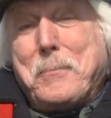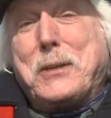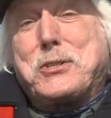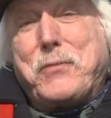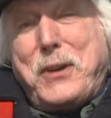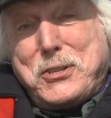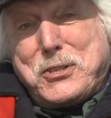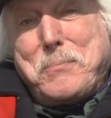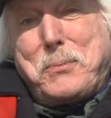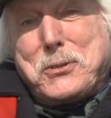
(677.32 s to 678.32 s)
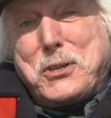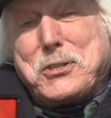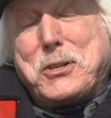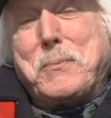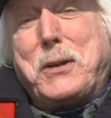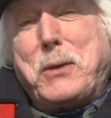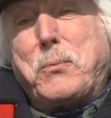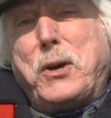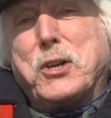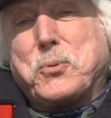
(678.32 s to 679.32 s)
It's a very simple system and it
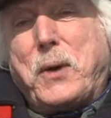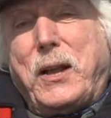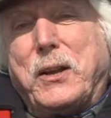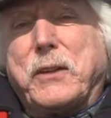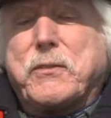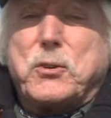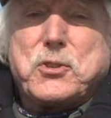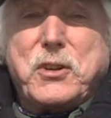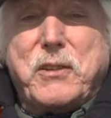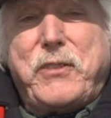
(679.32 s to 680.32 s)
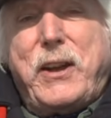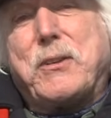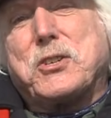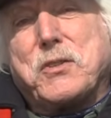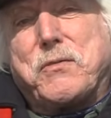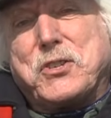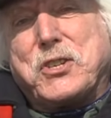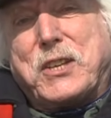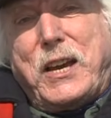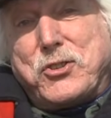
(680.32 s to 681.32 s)
works well, and of course there are various
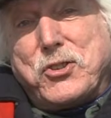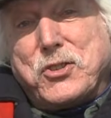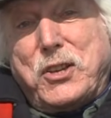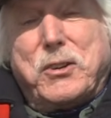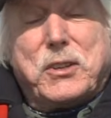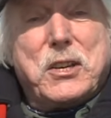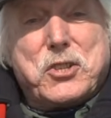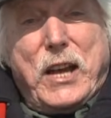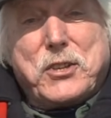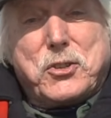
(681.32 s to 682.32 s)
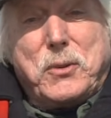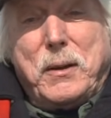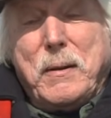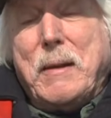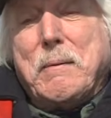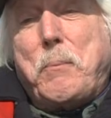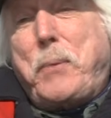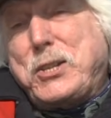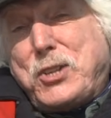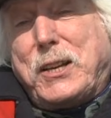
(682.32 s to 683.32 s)
sophistications that you can attach to it, but
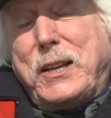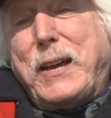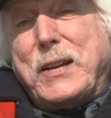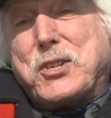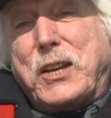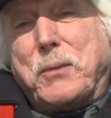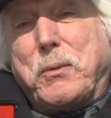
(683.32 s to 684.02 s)
basically that's it.